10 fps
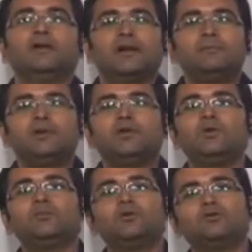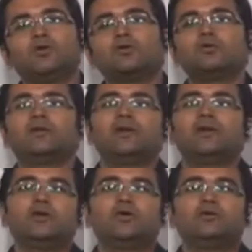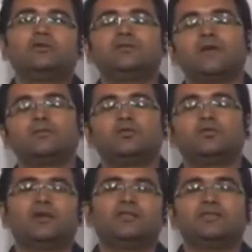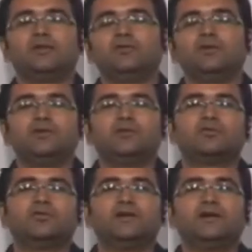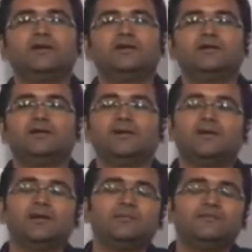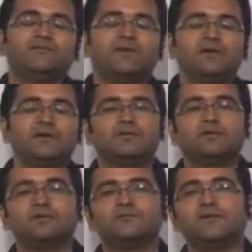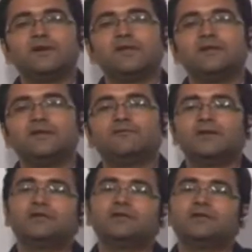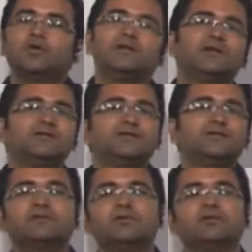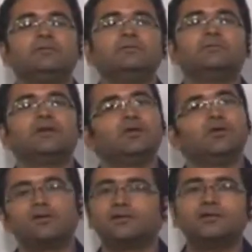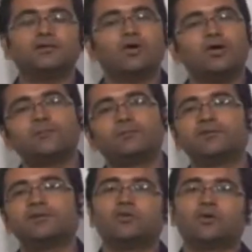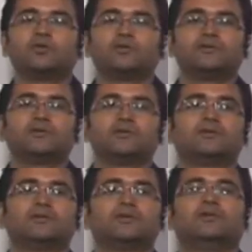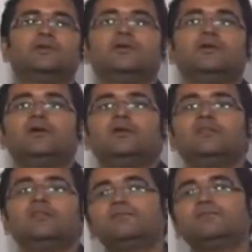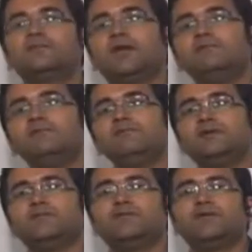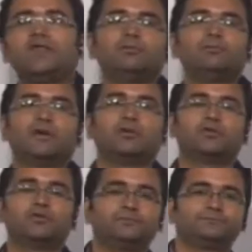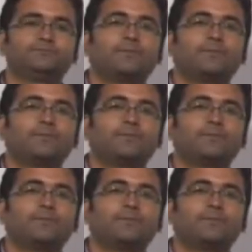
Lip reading: But let me tell you, both non-causal and anti-causals are more or less same only. It's only a different wording, different nomenclature is given to them, but they all represent a non-causal thing. Sir, Vikas from Bangalore.